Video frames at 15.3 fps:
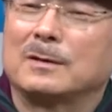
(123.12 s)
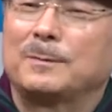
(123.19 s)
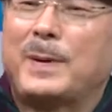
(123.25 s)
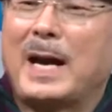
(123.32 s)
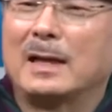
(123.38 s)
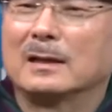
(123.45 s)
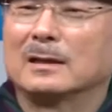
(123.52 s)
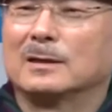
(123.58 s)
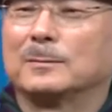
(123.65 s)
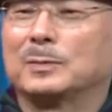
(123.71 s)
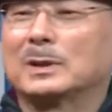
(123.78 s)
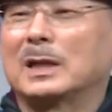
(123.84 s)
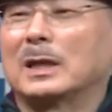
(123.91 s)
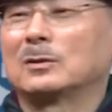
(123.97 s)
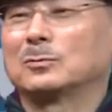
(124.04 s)
at a lower
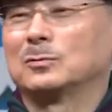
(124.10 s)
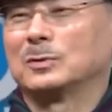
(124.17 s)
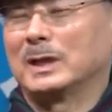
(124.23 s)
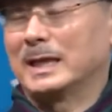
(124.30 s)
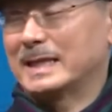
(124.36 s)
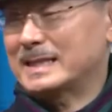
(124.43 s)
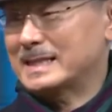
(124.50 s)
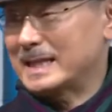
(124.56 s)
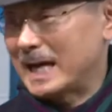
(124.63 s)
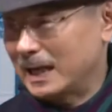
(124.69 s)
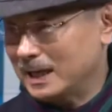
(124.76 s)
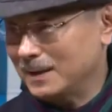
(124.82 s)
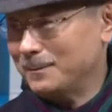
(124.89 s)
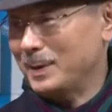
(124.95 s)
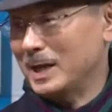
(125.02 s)
price in
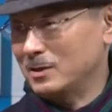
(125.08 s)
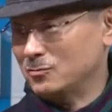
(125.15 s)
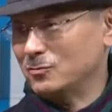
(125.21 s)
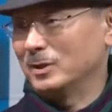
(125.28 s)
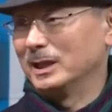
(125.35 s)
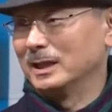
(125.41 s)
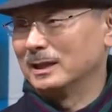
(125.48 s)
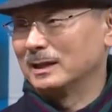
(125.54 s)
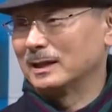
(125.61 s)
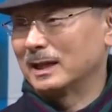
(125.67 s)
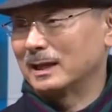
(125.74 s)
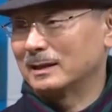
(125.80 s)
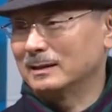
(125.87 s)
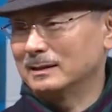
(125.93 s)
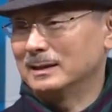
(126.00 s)
comparison to
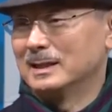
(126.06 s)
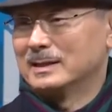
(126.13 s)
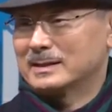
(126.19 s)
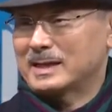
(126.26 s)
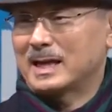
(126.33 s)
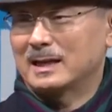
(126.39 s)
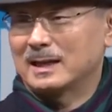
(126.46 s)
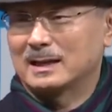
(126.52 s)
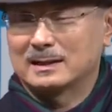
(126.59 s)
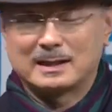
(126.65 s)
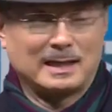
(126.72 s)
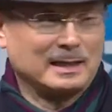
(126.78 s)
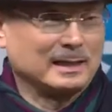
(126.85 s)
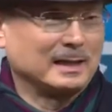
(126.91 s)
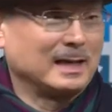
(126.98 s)
those of the same
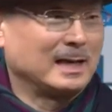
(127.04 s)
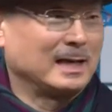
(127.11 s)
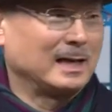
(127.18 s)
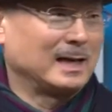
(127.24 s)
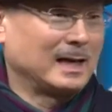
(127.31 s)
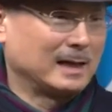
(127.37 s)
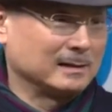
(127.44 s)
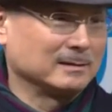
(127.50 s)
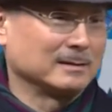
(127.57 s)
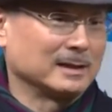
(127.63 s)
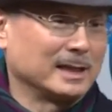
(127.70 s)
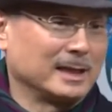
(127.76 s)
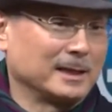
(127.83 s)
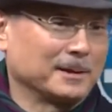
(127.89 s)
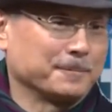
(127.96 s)
quality.
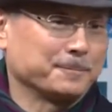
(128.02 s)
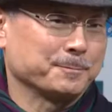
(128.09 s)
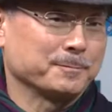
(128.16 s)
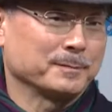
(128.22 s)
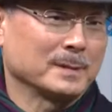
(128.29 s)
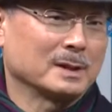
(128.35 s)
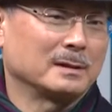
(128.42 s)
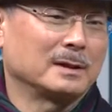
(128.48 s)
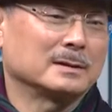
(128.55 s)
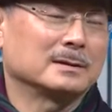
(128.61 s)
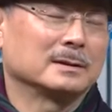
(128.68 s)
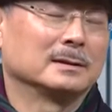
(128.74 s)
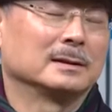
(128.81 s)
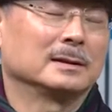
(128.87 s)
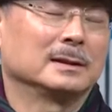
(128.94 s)

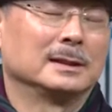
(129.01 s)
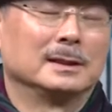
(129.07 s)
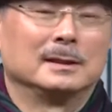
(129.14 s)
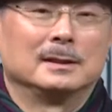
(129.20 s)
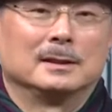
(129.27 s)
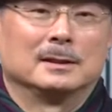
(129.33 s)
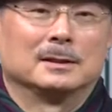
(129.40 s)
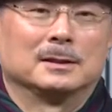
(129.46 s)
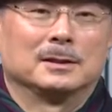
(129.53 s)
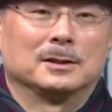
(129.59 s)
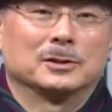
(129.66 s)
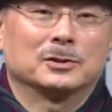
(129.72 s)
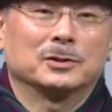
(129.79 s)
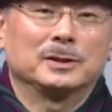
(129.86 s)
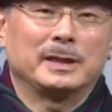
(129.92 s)
Thus,
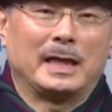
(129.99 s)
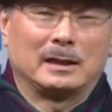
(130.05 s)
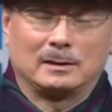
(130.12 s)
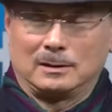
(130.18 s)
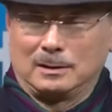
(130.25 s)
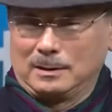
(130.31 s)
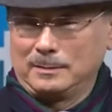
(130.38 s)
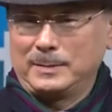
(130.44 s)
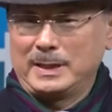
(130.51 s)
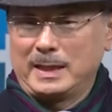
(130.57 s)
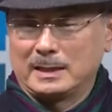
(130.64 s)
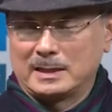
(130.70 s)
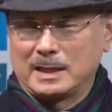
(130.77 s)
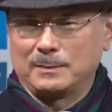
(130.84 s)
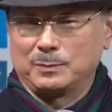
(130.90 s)
when you learn
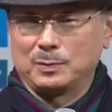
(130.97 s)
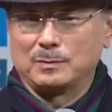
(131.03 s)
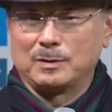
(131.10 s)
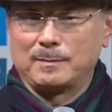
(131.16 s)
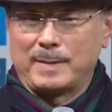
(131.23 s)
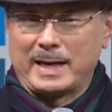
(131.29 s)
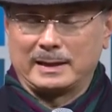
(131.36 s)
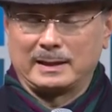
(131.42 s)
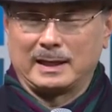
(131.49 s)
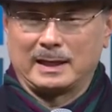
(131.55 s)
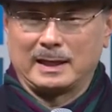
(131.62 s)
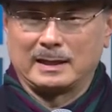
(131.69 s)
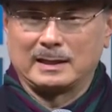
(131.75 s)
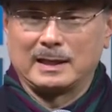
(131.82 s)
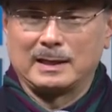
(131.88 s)
about the Atomy
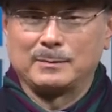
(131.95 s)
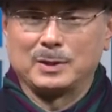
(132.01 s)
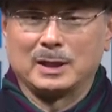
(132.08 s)
products,